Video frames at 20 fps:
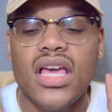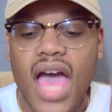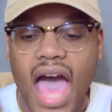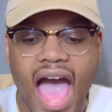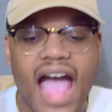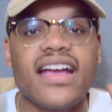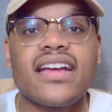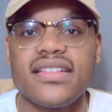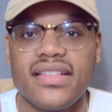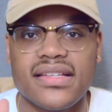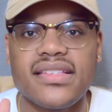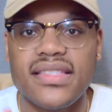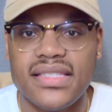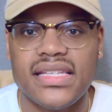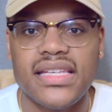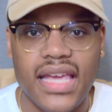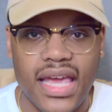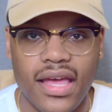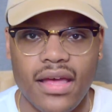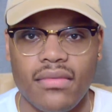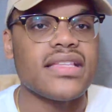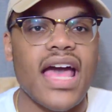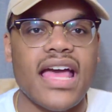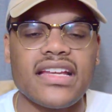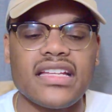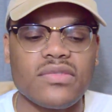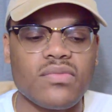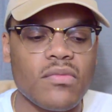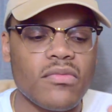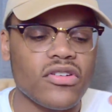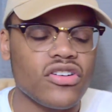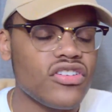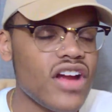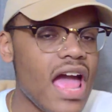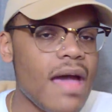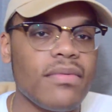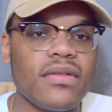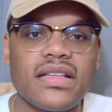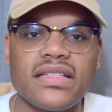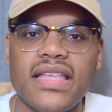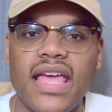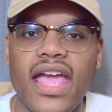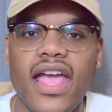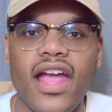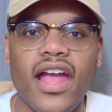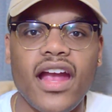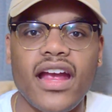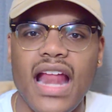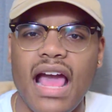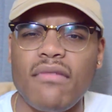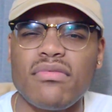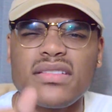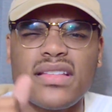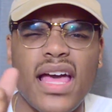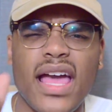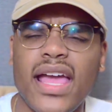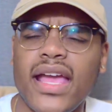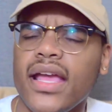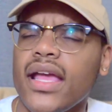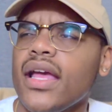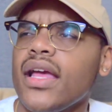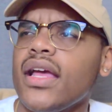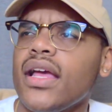I could just see him. I just remember grabbing his hair, and I was like